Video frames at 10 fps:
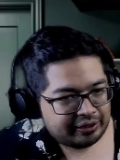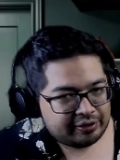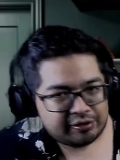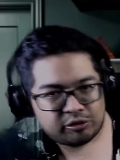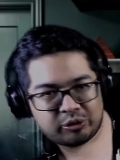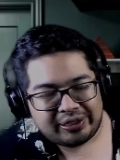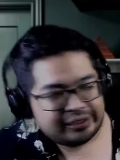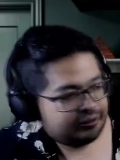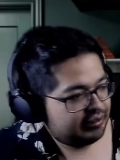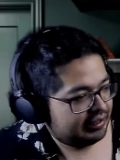lot of this is quite
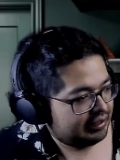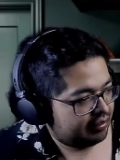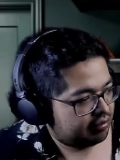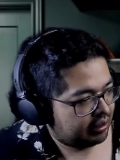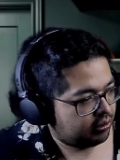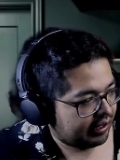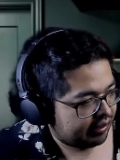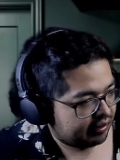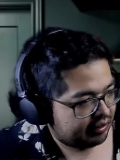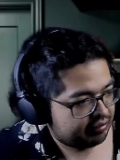literally like
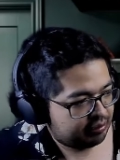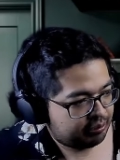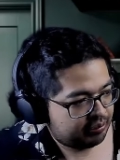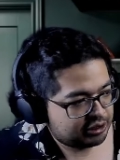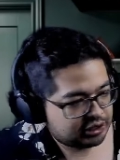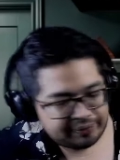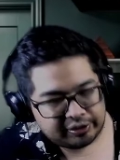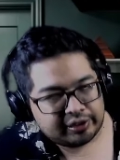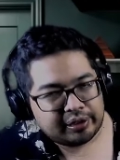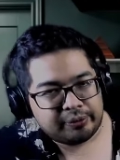psychoanalyzing pretty much
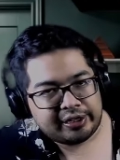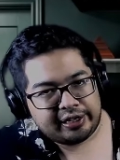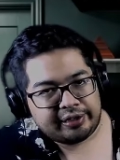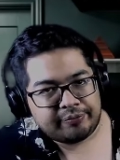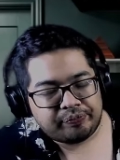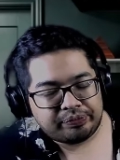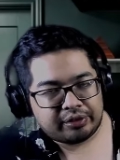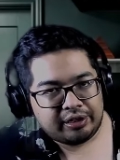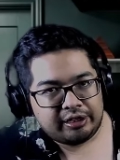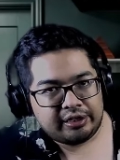everything that we can
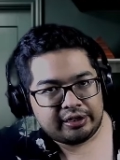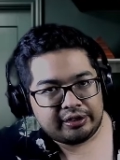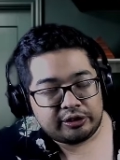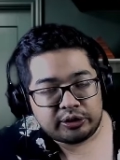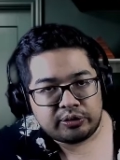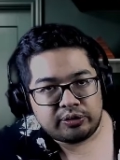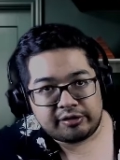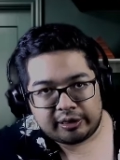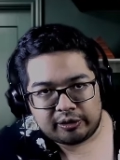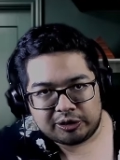through
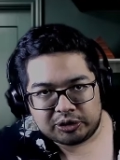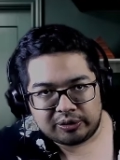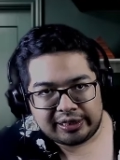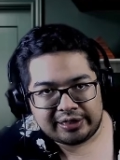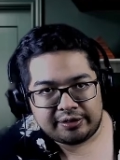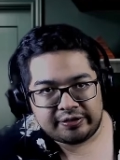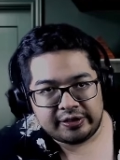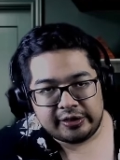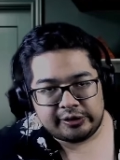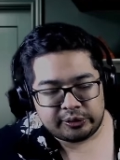a psychological
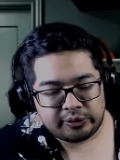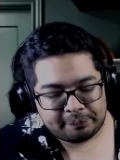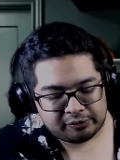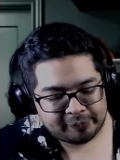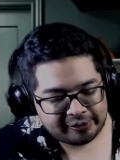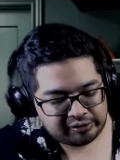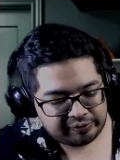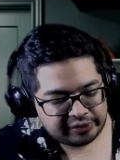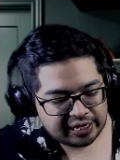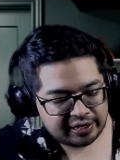lens, through a
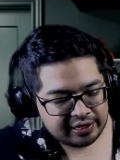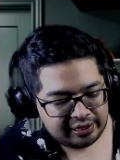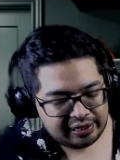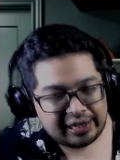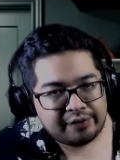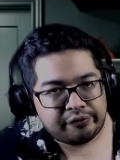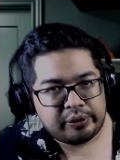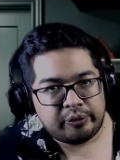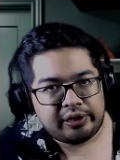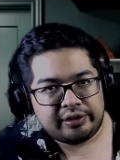perspective that if
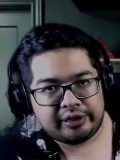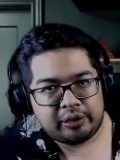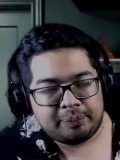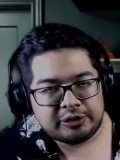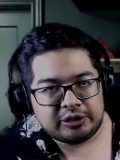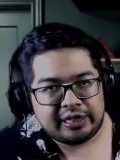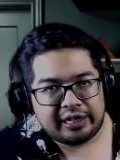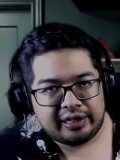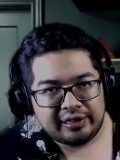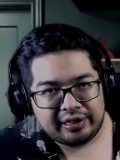we were in therapy
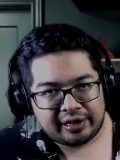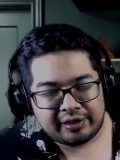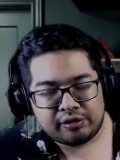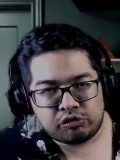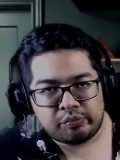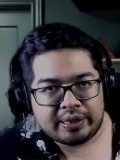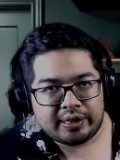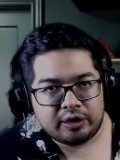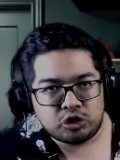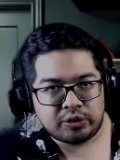today and this was
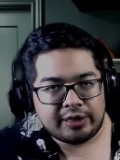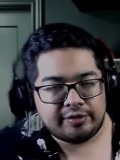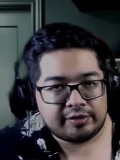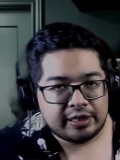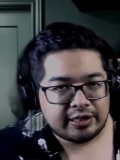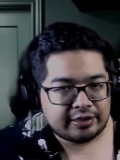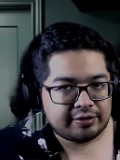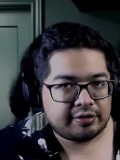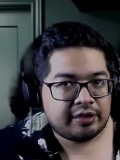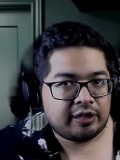being addressed,
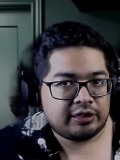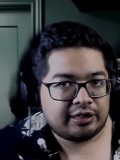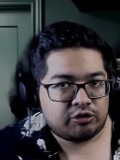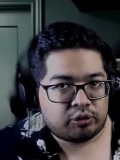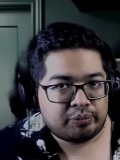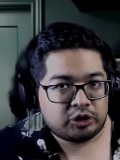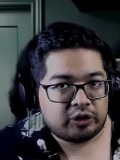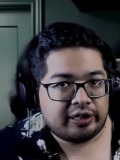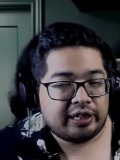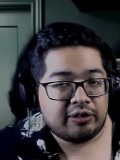this is how things would
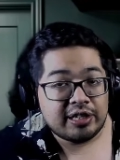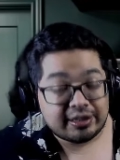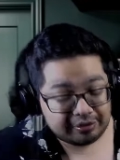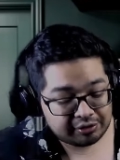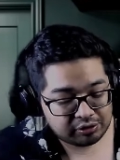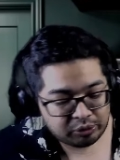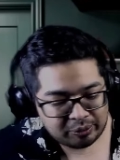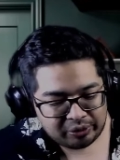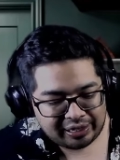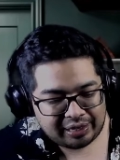turn out. This is
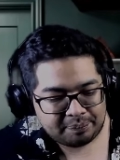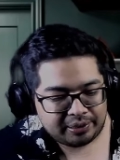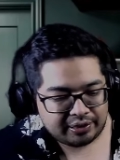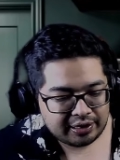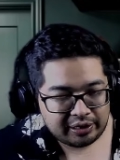what would happen